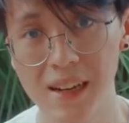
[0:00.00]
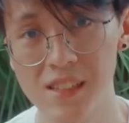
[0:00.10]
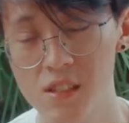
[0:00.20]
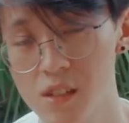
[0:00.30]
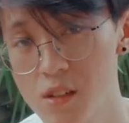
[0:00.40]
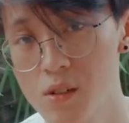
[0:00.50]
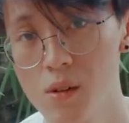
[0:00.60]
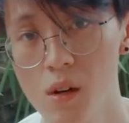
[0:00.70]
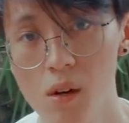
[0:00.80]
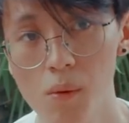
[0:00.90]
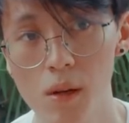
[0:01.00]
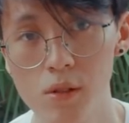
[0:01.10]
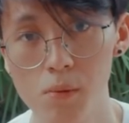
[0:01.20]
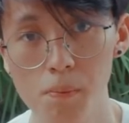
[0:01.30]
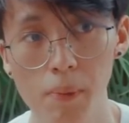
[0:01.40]
I still want
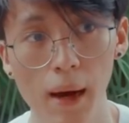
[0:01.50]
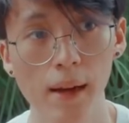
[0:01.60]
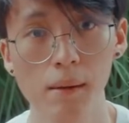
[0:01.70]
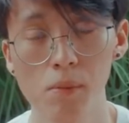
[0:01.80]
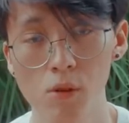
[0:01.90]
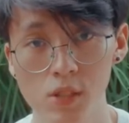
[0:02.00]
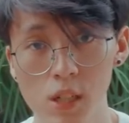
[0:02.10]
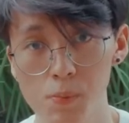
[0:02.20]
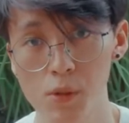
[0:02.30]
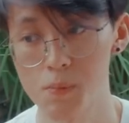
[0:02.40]
to buy more sketchbooks